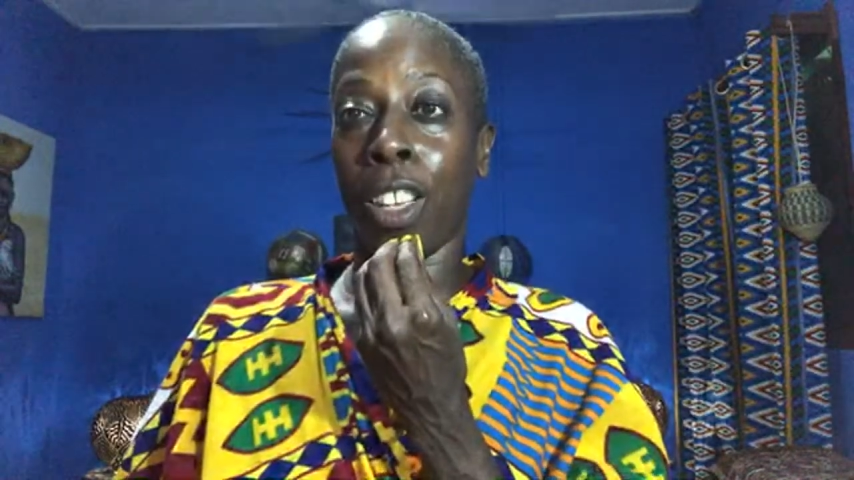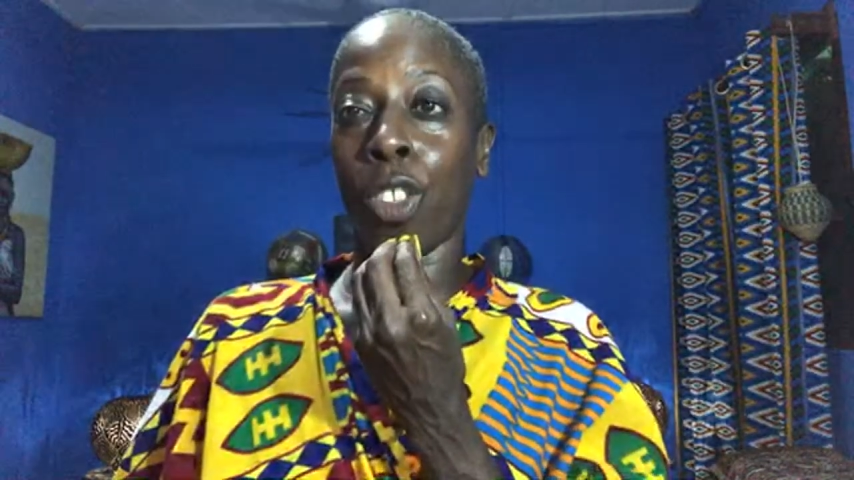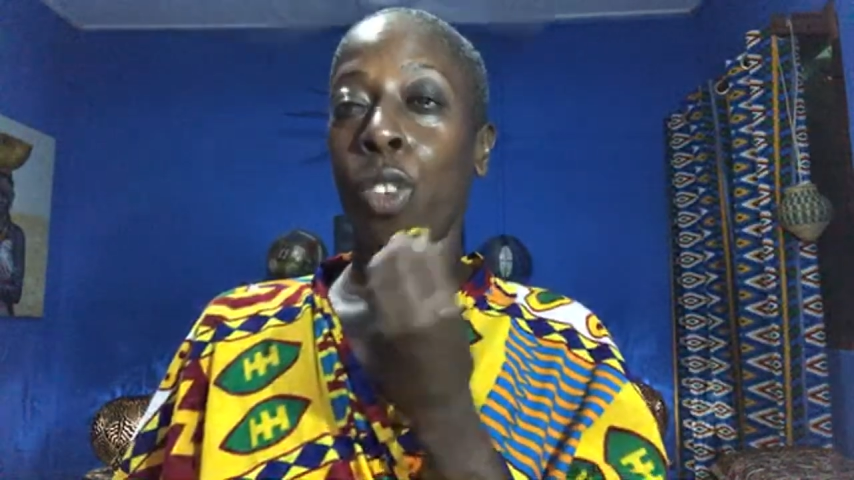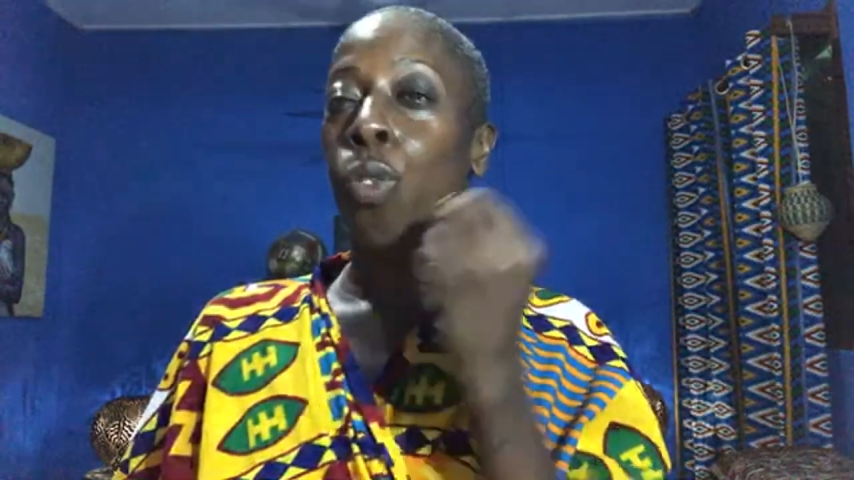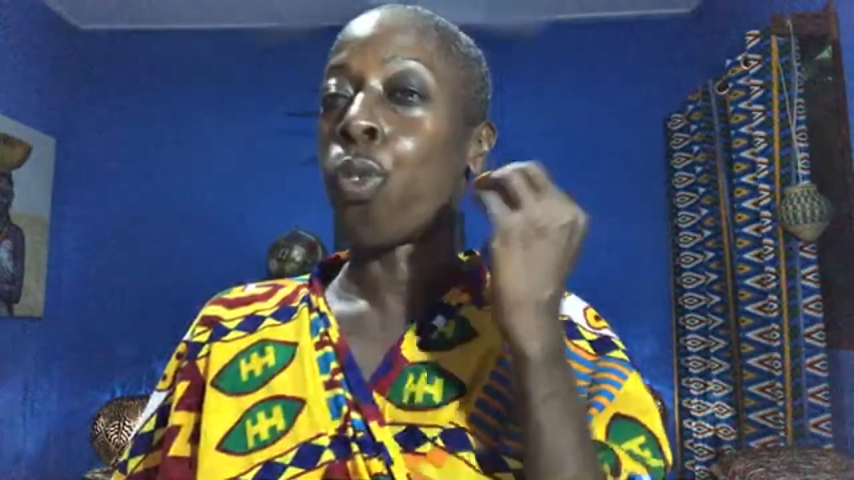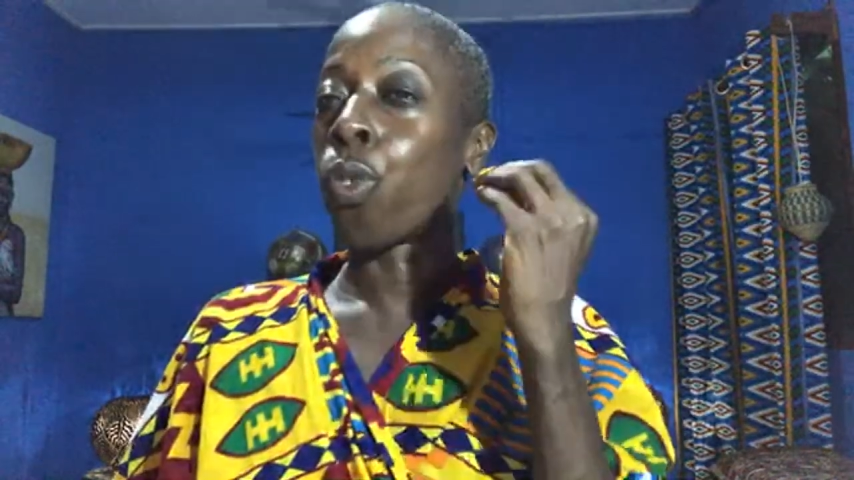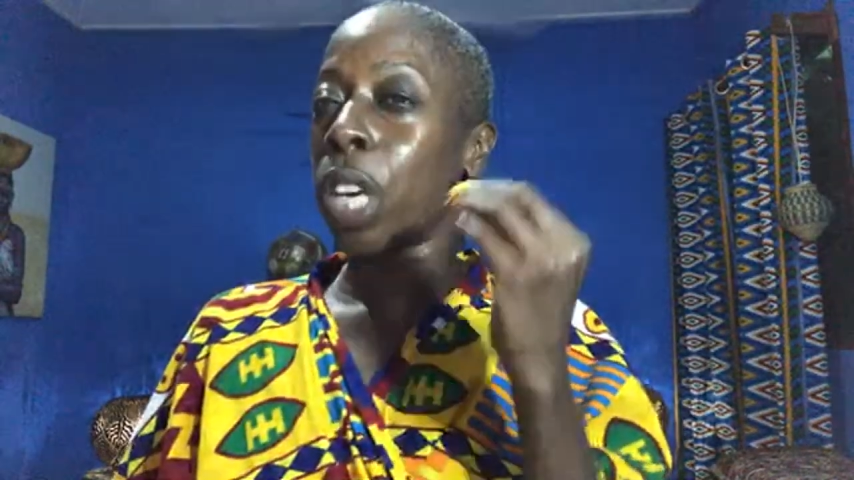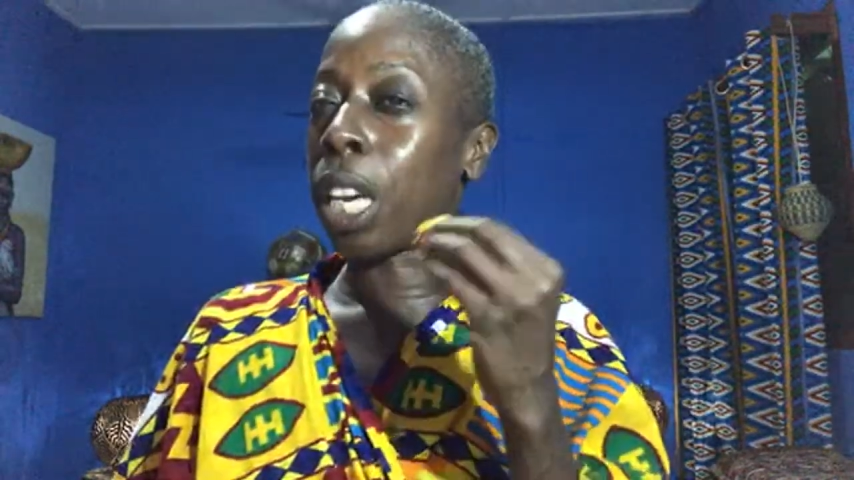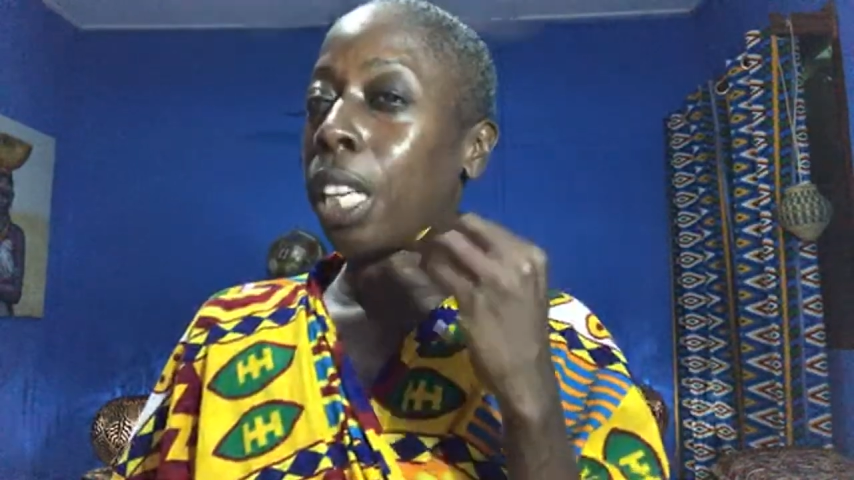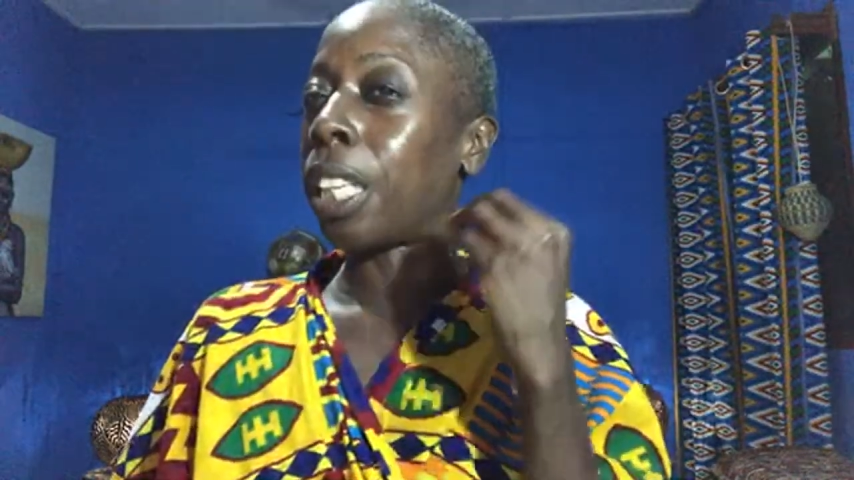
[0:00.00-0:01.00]
you
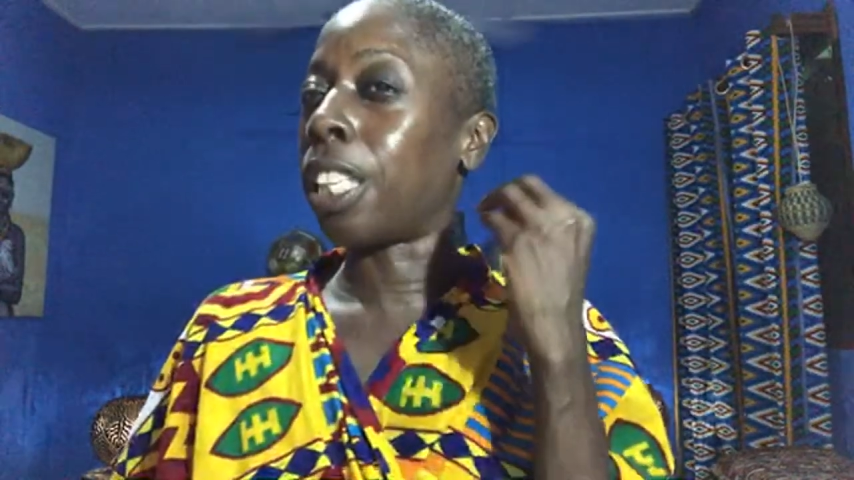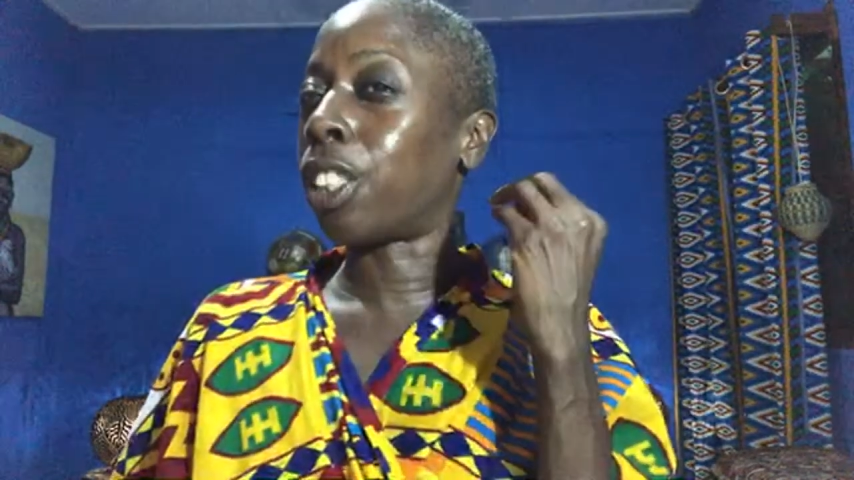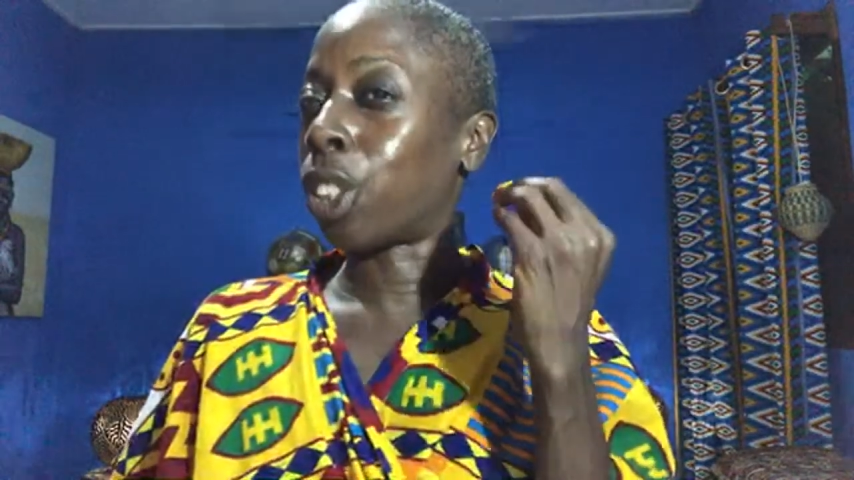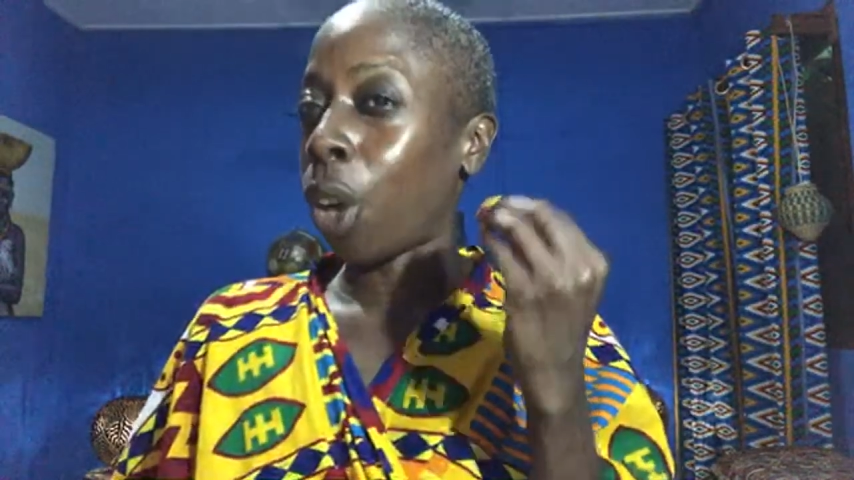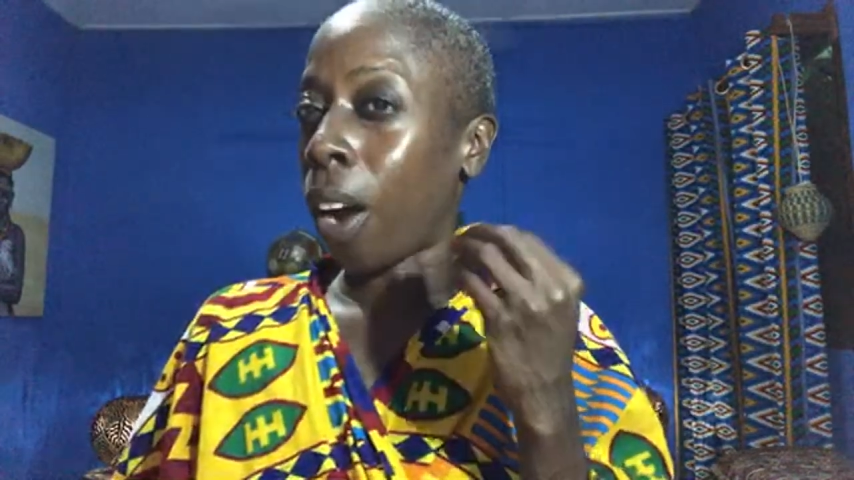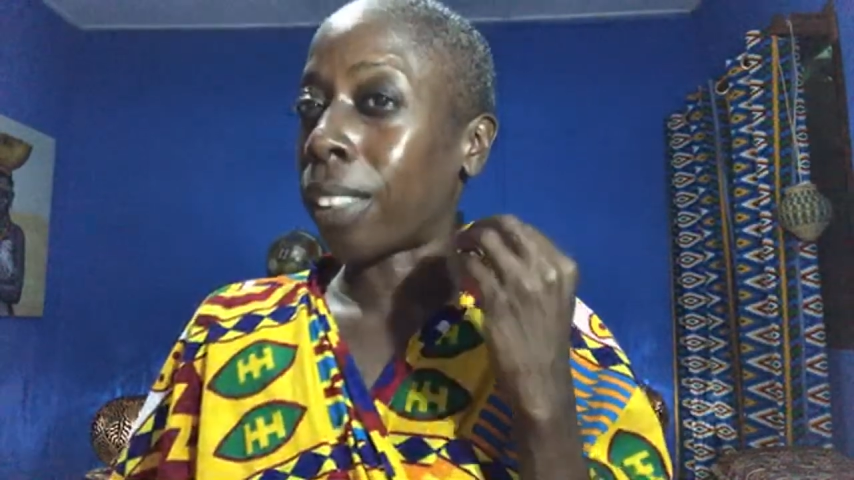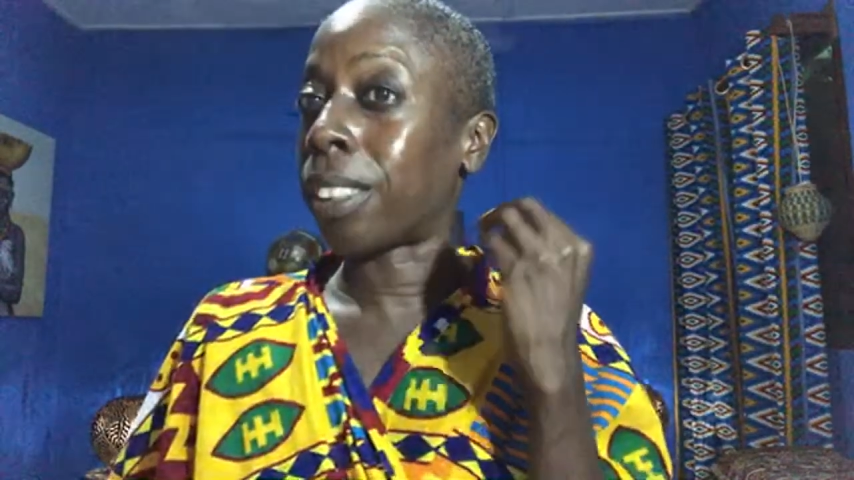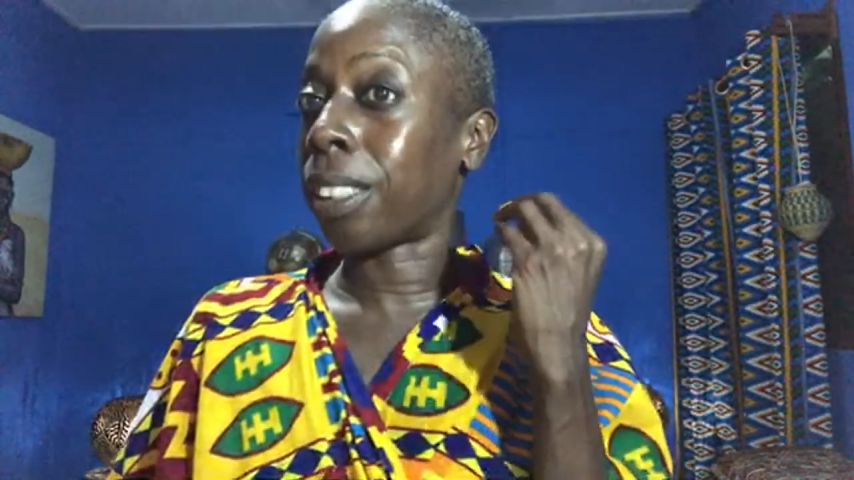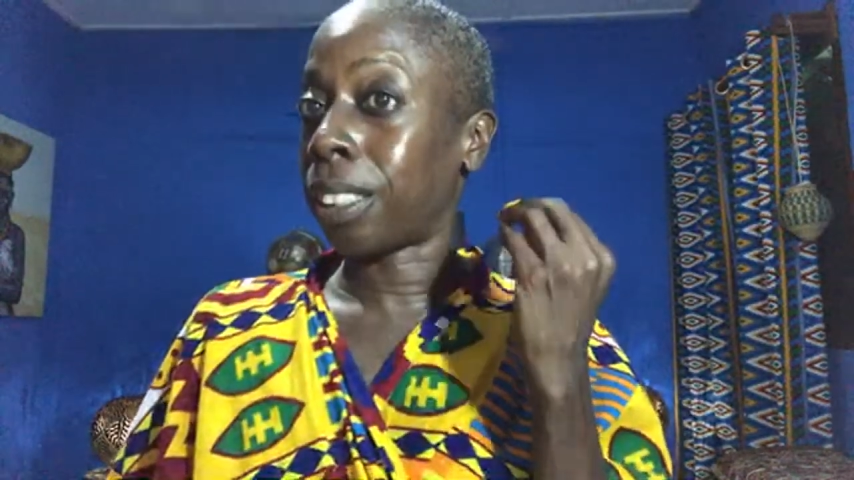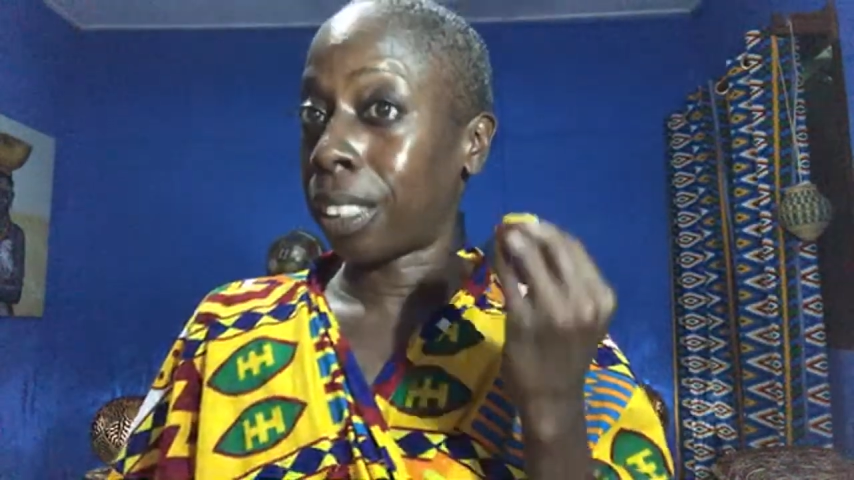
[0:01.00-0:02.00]
really start
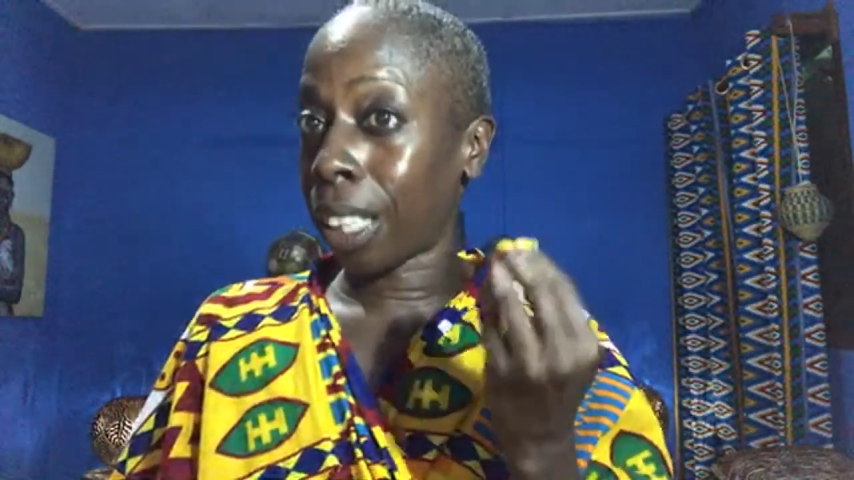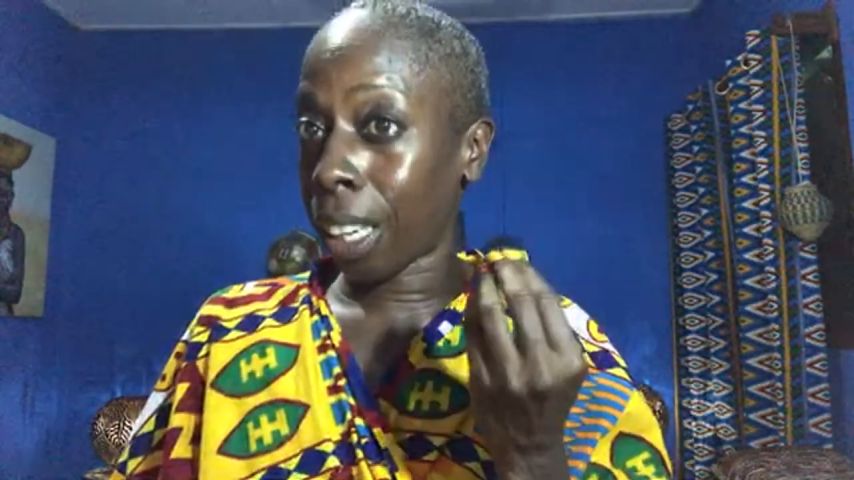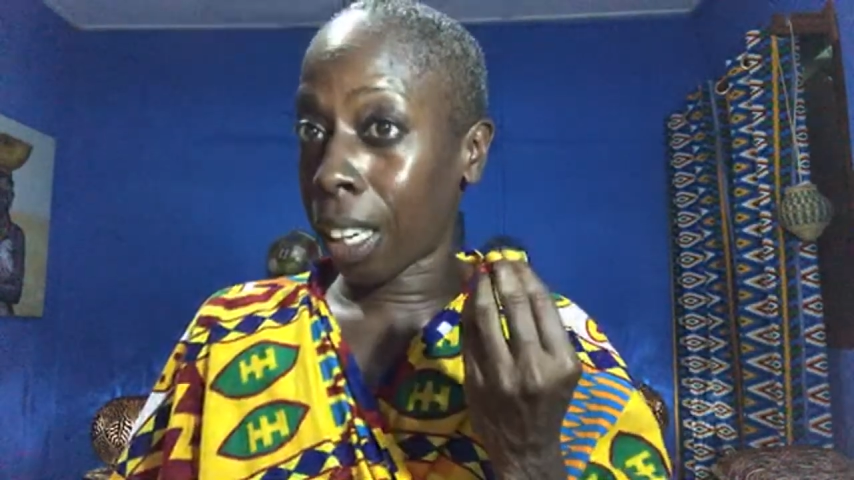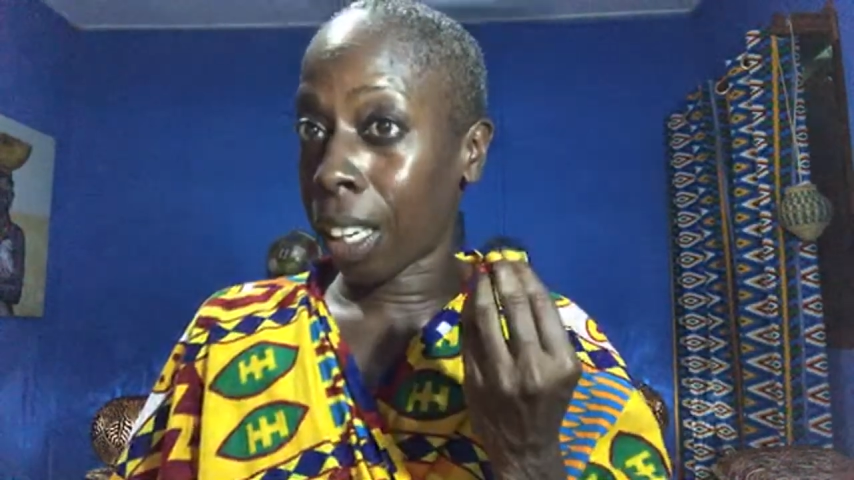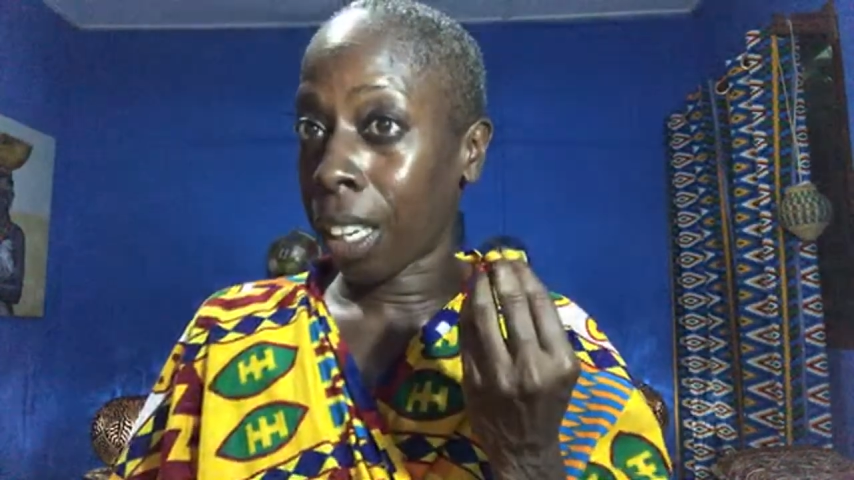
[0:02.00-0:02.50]
to see.